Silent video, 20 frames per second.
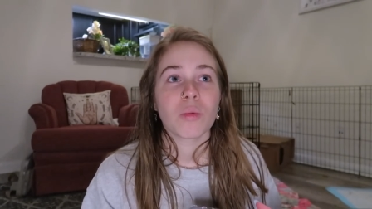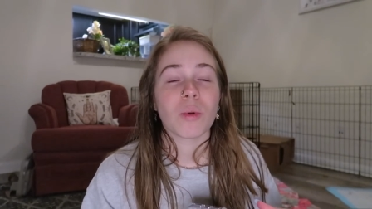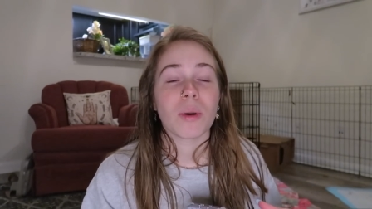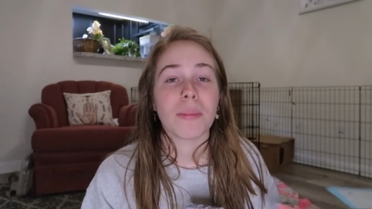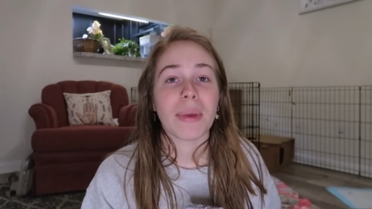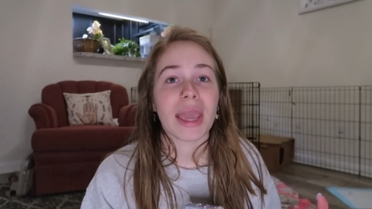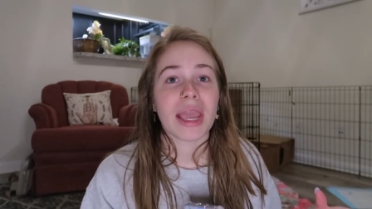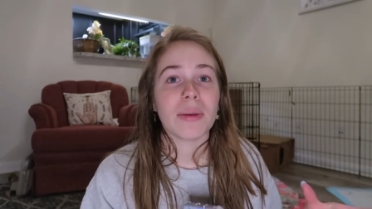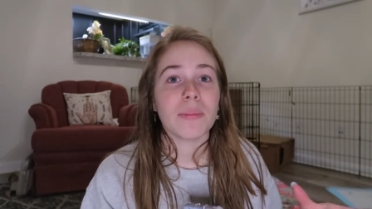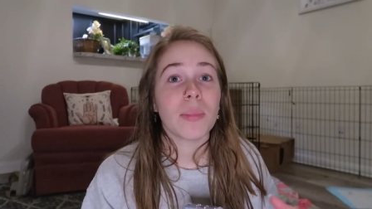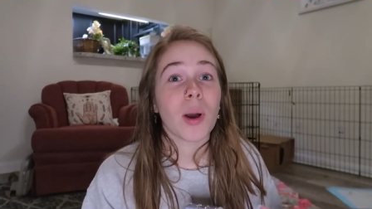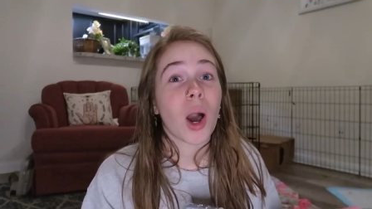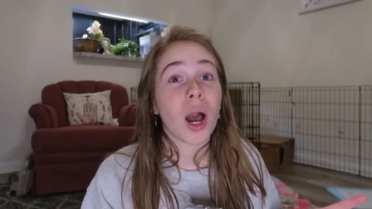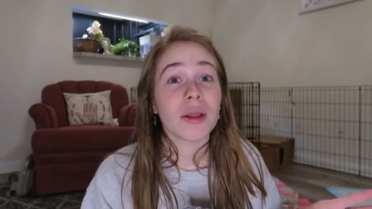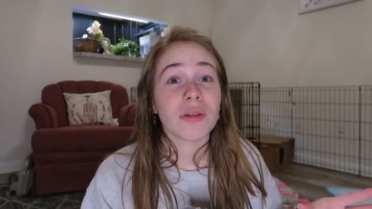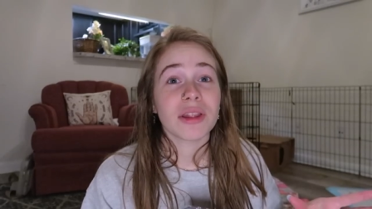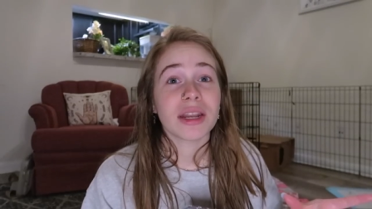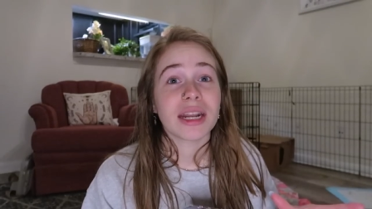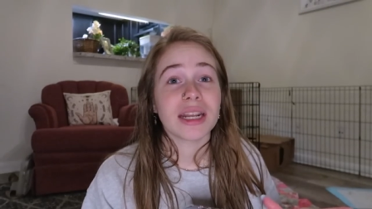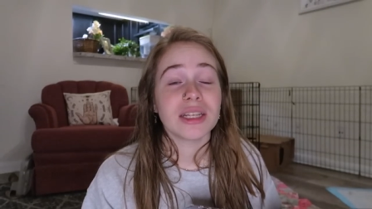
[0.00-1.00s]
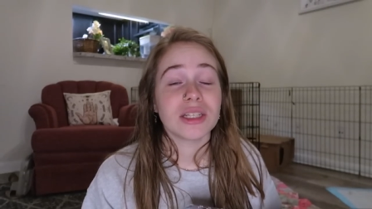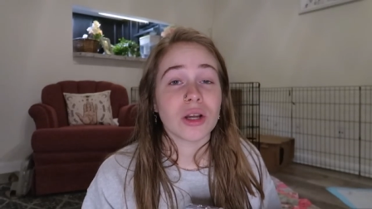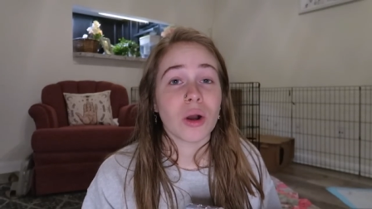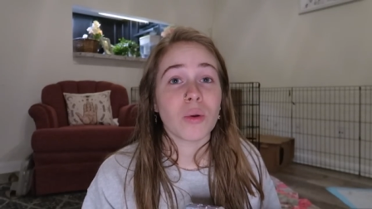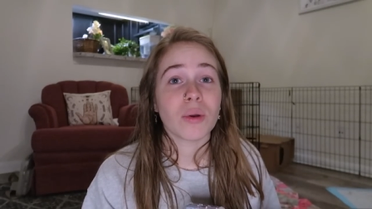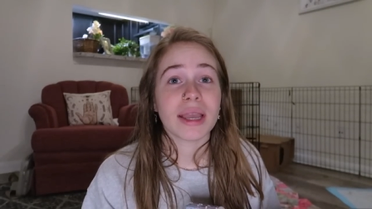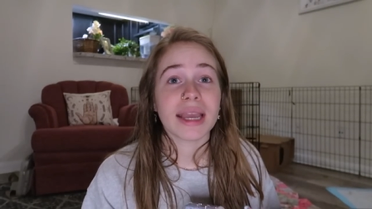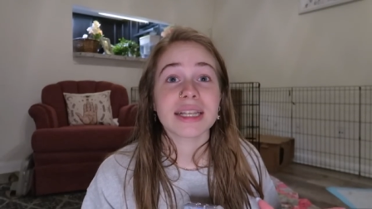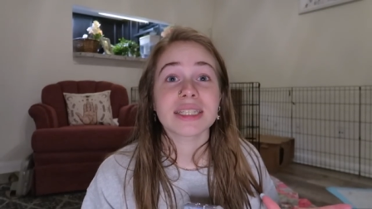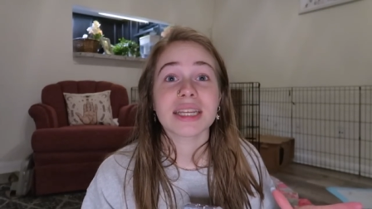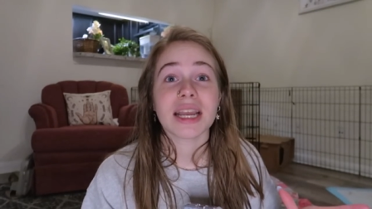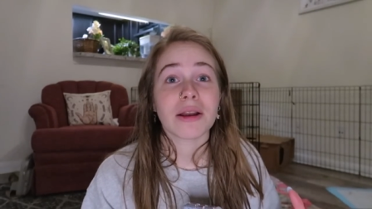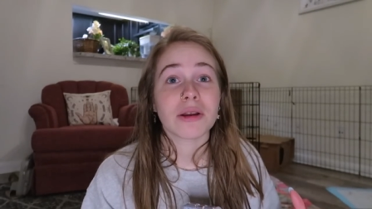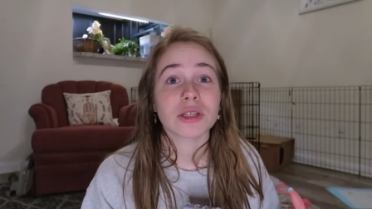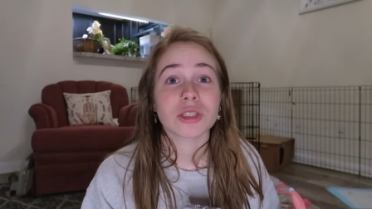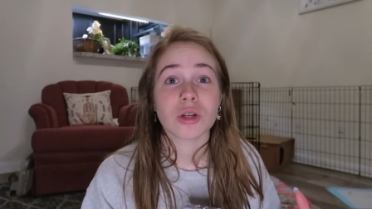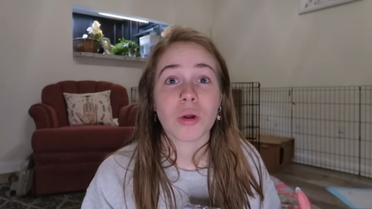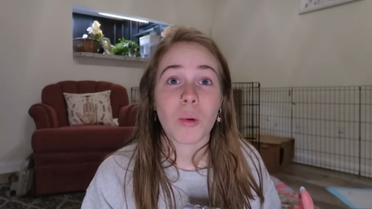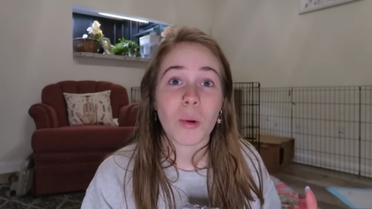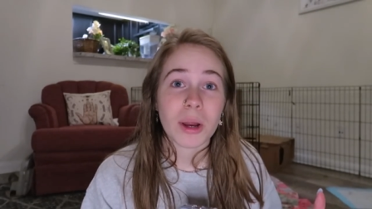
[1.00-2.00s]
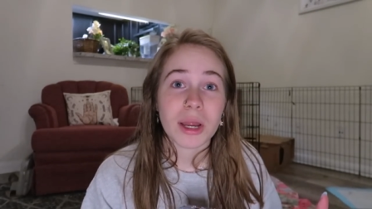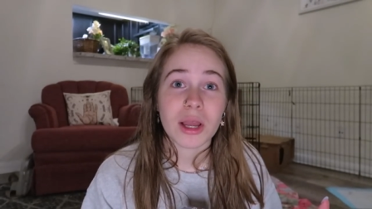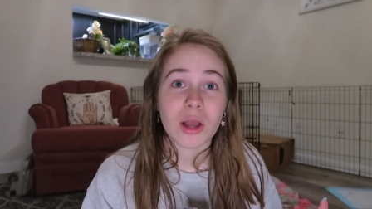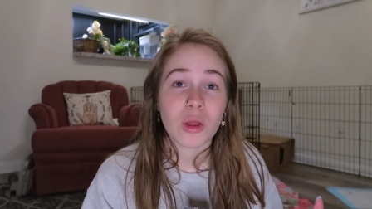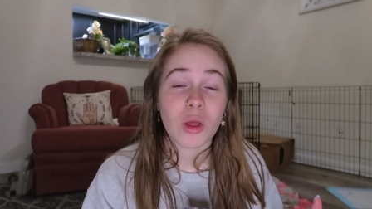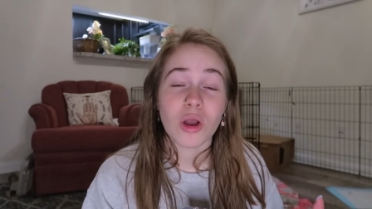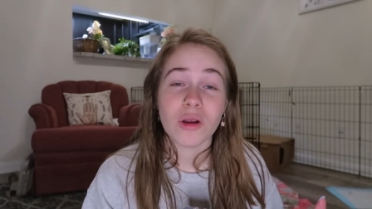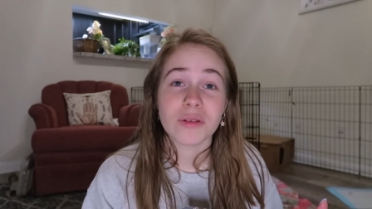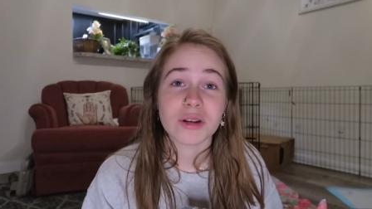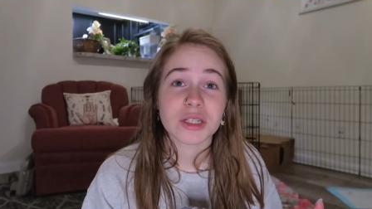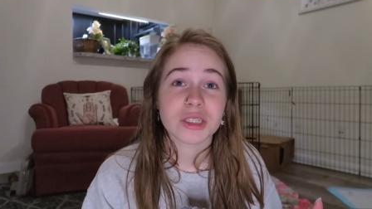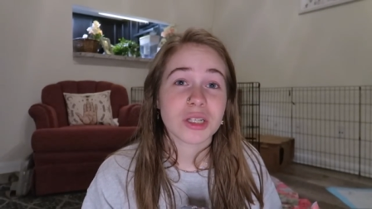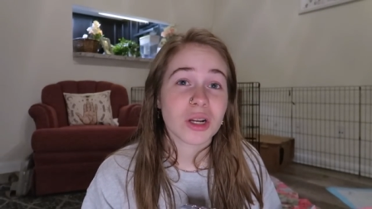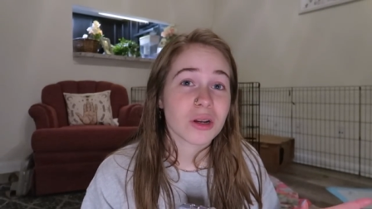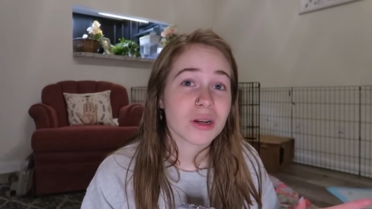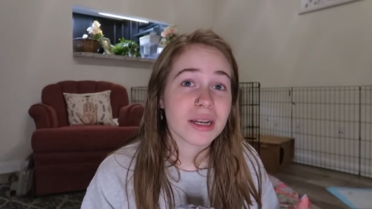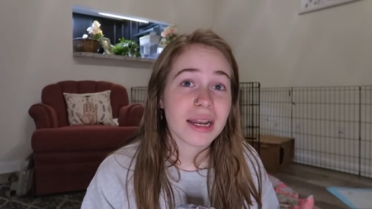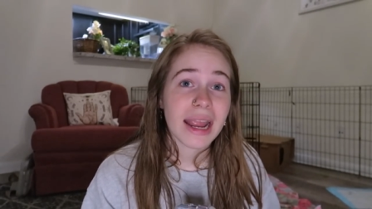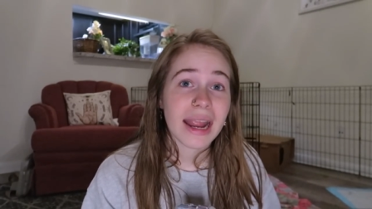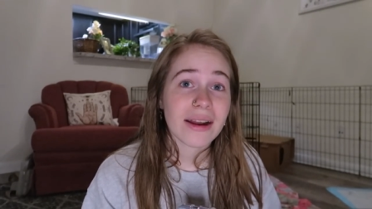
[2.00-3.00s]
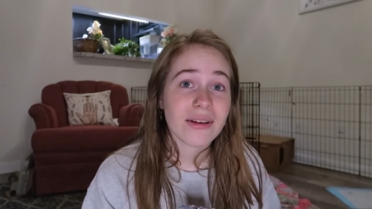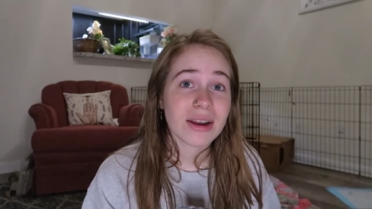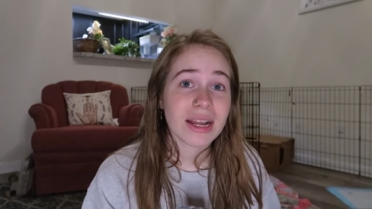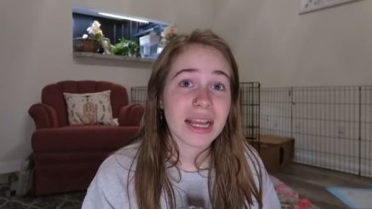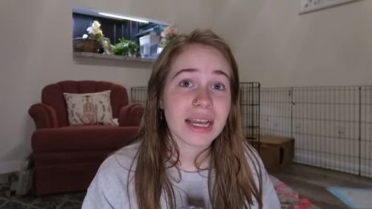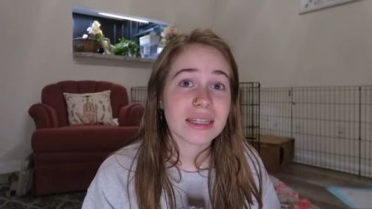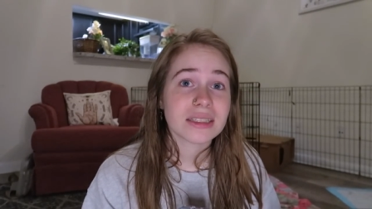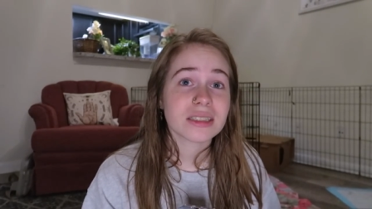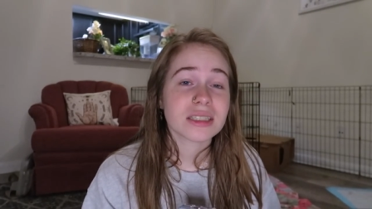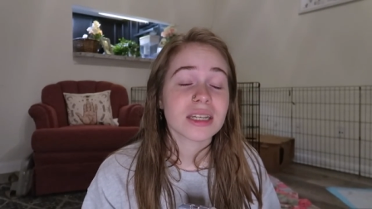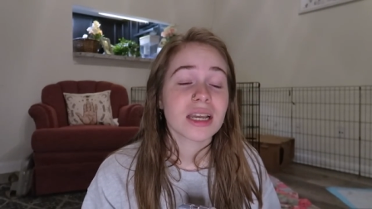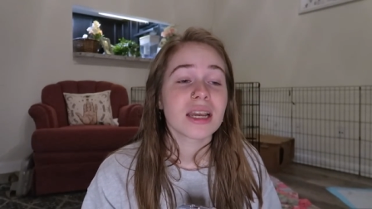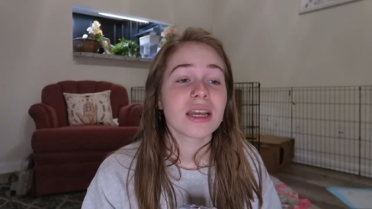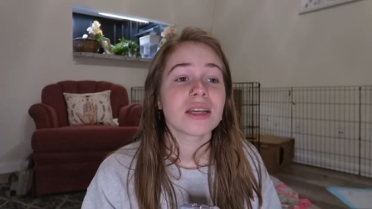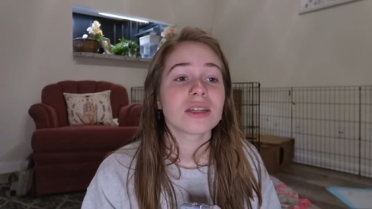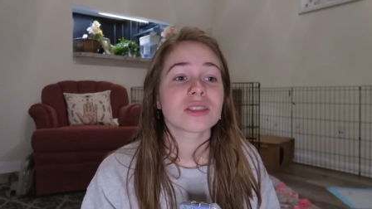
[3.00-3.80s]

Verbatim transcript: remain bonded and don't get territorial over certain areas.